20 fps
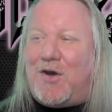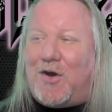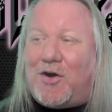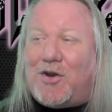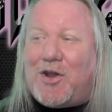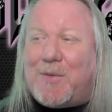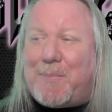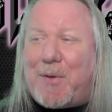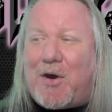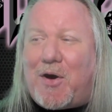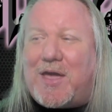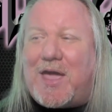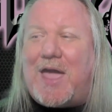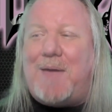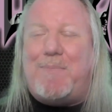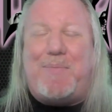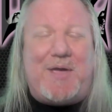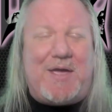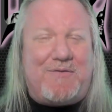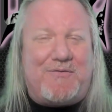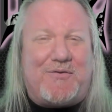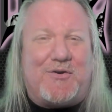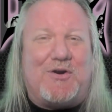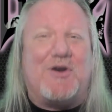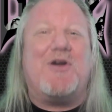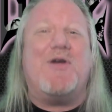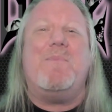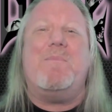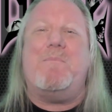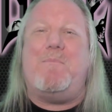Otoboke
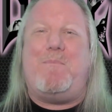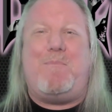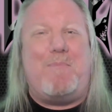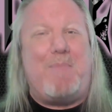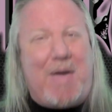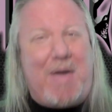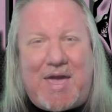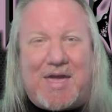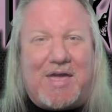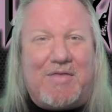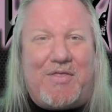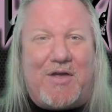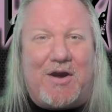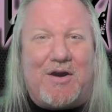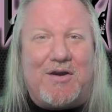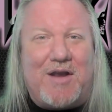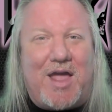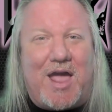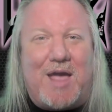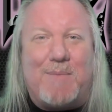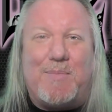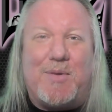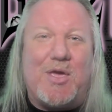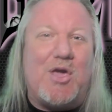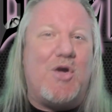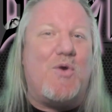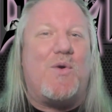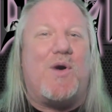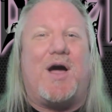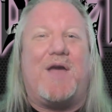Beaver making their
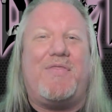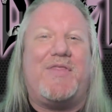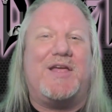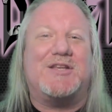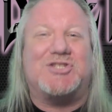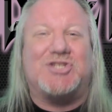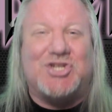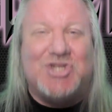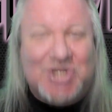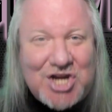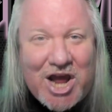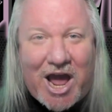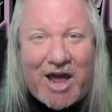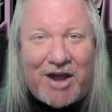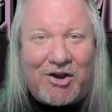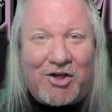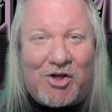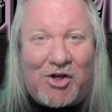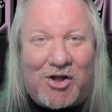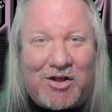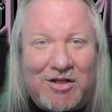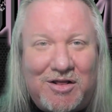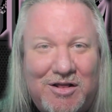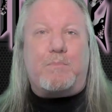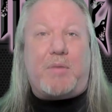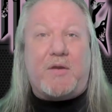debut on the channel.